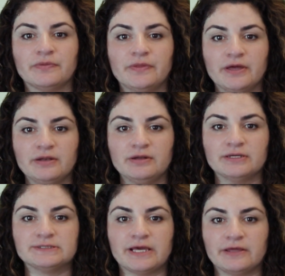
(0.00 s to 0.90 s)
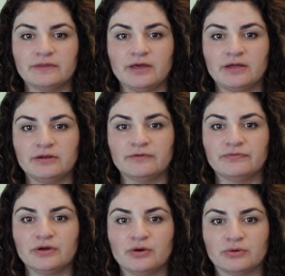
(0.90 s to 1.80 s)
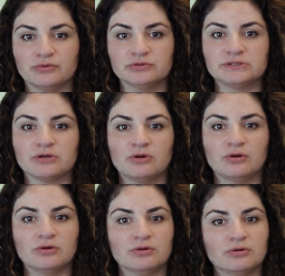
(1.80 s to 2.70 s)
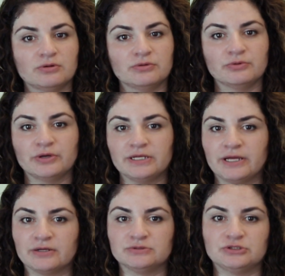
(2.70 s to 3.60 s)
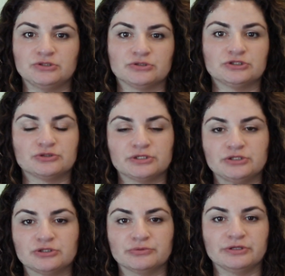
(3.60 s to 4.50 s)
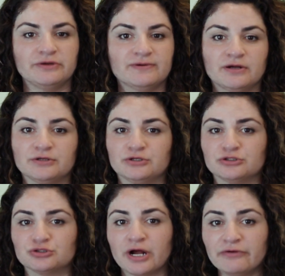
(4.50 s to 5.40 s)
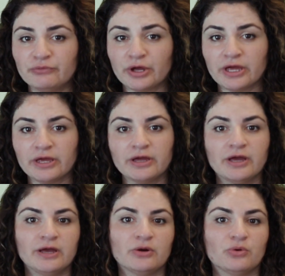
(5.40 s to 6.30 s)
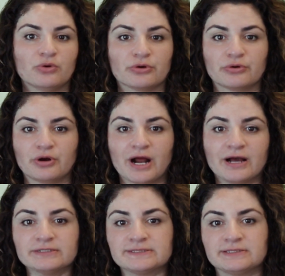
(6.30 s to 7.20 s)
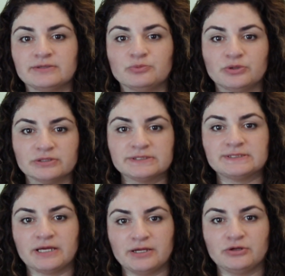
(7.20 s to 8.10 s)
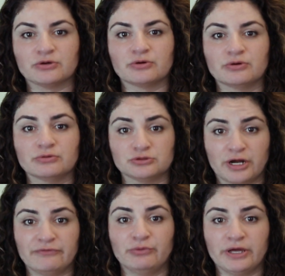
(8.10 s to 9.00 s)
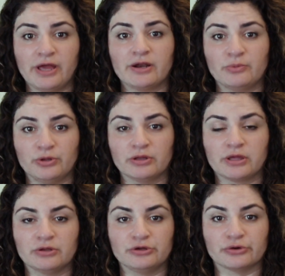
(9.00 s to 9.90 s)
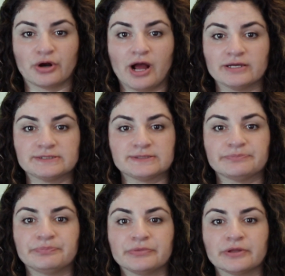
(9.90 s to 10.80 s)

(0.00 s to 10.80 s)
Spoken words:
Then take the end of the hose all the way down to your street. Don't leave it on your driveway or grass. It will stain your driveway and it will kill your grass.